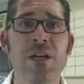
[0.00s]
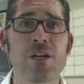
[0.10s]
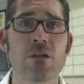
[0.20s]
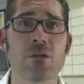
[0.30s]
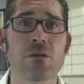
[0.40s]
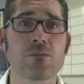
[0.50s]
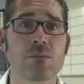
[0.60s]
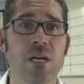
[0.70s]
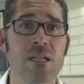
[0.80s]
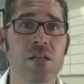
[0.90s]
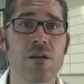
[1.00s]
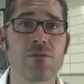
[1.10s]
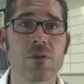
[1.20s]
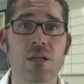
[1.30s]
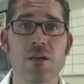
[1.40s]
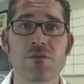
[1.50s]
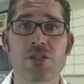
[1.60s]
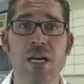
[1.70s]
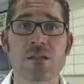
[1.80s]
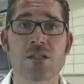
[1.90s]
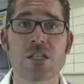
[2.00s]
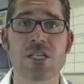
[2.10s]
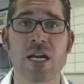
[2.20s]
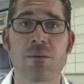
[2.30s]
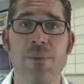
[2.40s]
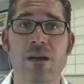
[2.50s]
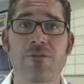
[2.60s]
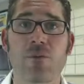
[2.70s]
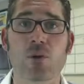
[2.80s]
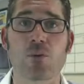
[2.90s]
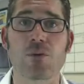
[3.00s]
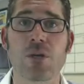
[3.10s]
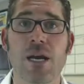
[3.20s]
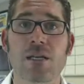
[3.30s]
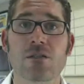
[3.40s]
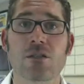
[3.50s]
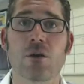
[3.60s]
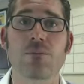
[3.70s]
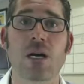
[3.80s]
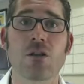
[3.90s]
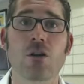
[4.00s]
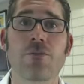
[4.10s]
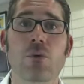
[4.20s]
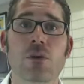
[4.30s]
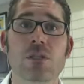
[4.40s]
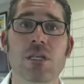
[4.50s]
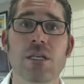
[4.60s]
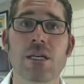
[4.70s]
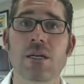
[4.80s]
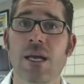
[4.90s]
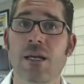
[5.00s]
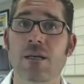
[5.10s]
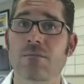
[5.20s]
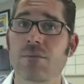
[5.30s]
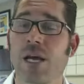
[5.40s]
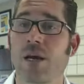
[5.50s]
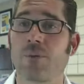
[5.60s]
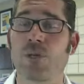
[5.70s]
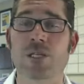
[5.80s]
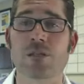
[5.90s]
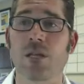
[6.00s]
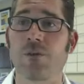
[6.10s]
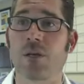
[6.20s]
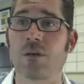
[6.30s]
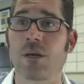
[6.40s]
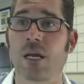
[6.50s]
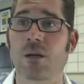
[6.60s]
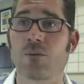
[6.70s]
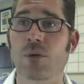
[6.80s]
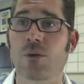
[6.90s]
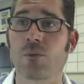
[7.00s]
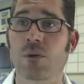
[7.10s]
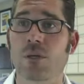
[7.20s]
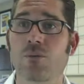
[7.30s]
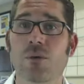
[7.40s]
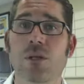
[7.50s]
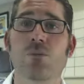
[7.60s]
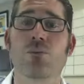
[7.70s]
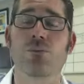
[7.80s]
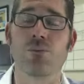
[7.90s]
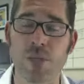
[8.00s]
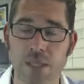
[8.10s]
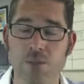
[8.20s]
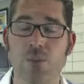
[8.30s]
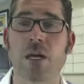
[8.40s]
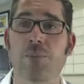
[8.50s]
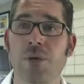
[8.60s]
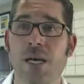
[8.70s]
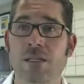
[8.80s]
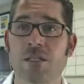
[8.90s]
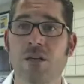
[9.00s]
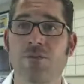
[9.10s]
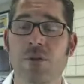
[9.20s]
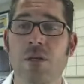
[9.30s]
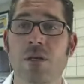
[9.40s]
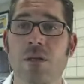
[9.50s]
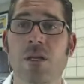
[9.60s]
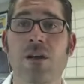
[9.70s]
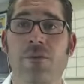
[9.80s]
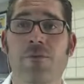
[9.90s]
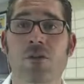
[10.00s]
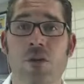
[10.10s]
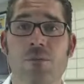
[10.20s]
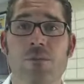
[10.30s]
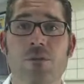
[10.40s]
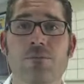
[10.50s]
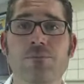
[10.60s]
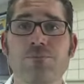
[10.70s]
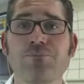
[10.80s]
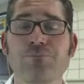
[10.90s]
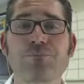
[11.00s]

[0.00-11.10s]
You know, I love I love chat, chit chatting back and forth with you guys. So I look forward to seeing you. And yeah, we just love you. And I really, really, really, really want to help you guys achieve the, the life of your dreams. Yeah.